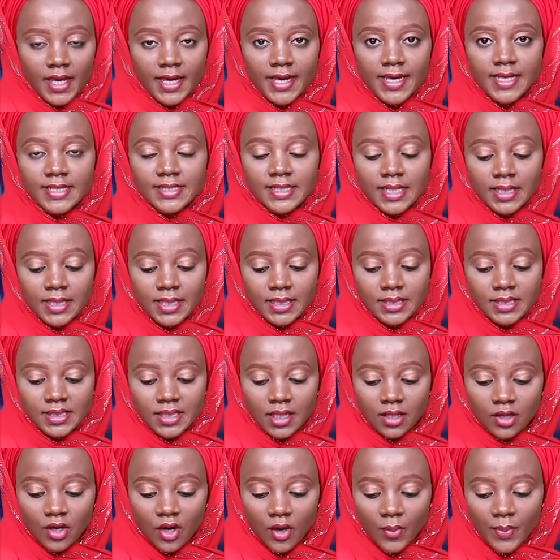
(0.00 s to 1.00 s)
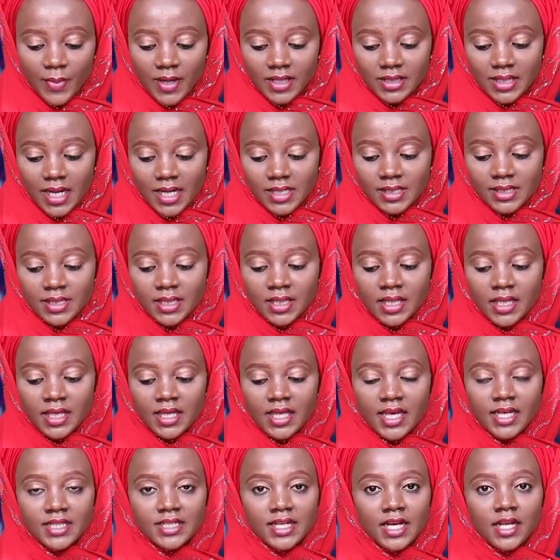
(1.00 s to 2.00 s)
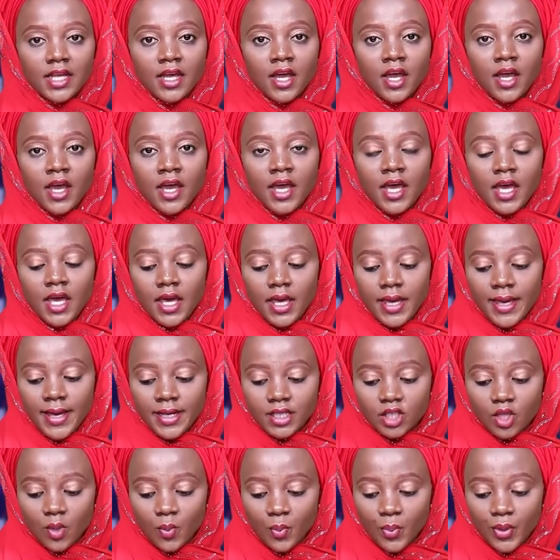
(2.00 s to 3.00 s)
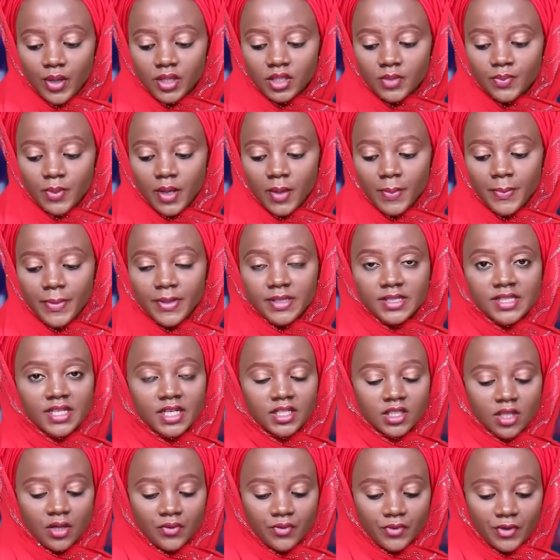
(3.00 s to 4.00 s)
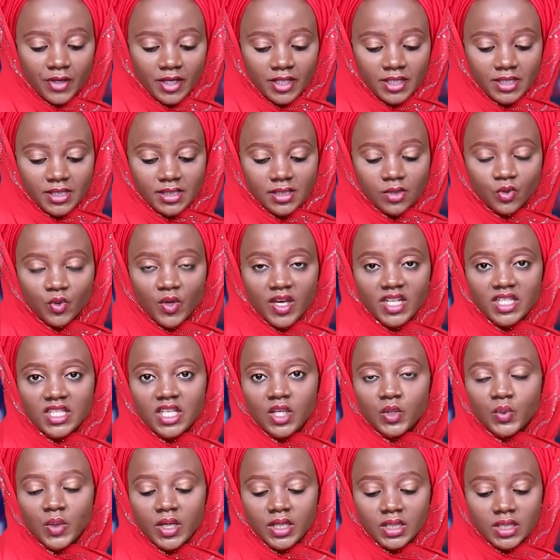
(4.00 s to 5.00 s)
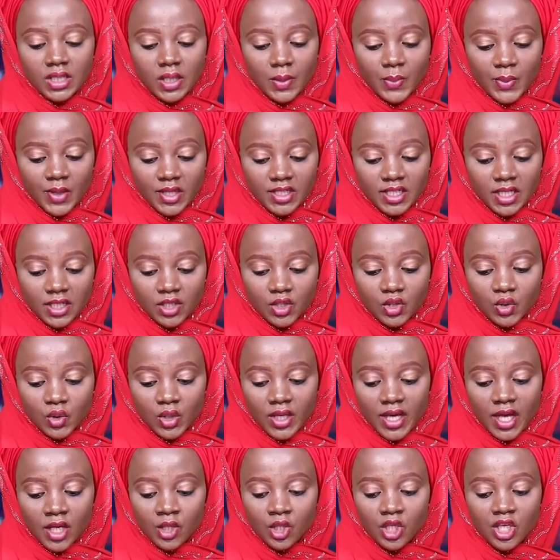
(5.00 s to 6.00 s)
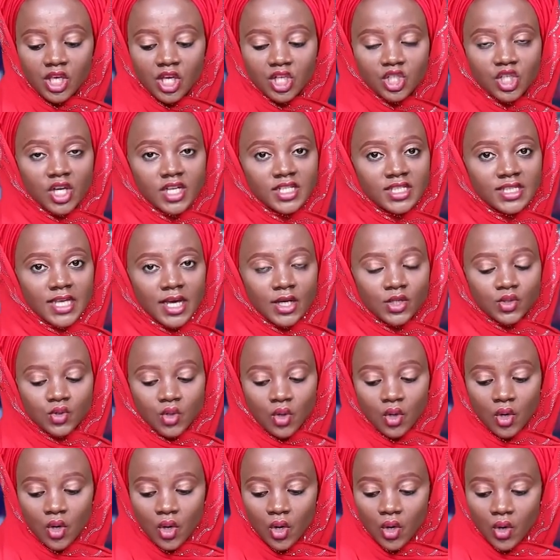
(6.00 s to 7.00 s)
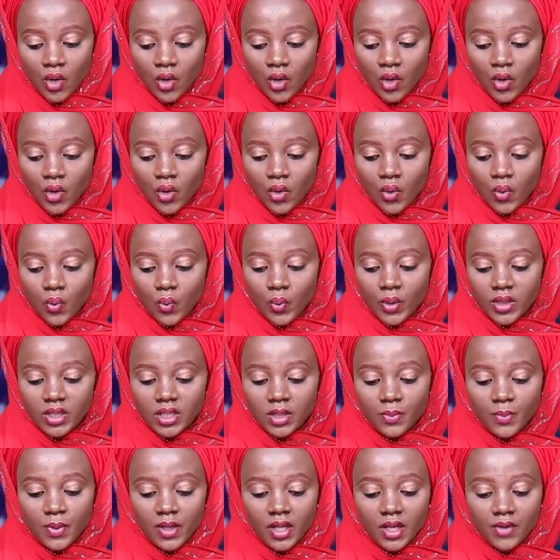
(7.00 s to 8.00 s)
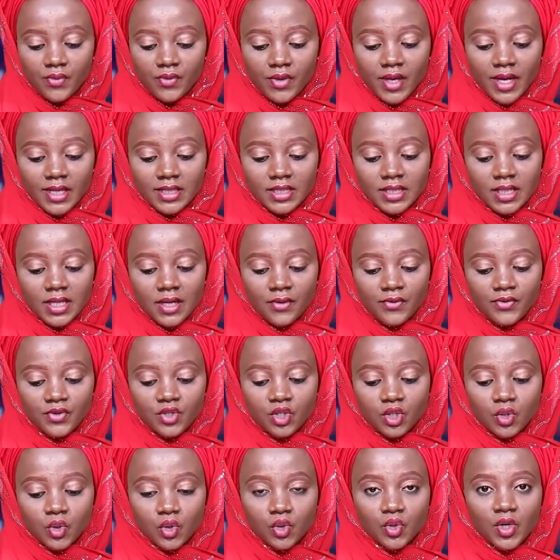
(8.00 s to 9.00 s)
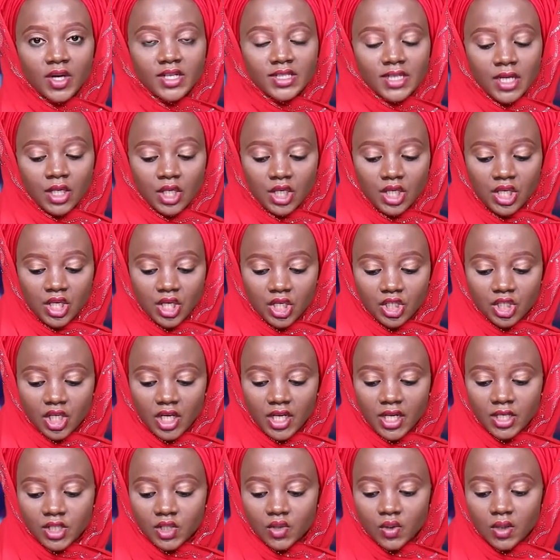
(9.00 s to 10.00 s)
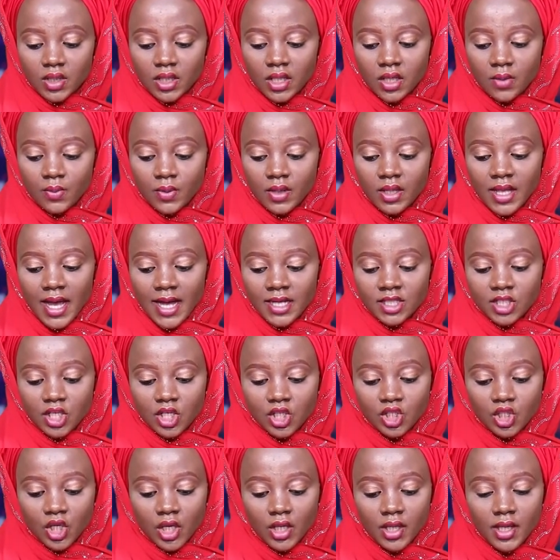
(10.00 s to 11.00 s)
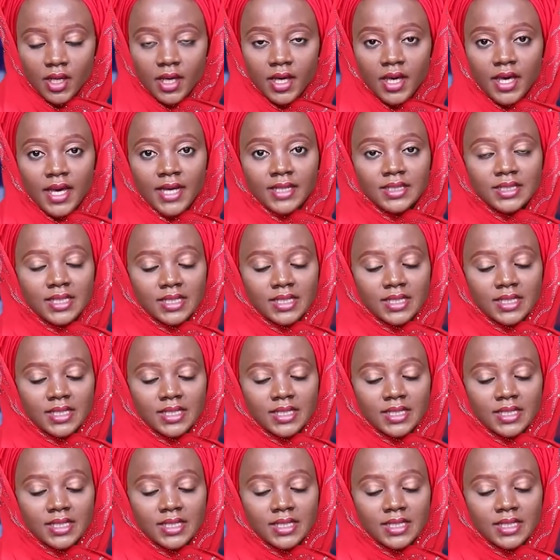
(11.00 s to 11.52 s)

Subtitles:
He said the state government has dedicated 18.5% of its 2020 budget to the education sector, with the belief that if children's education is not given the attention it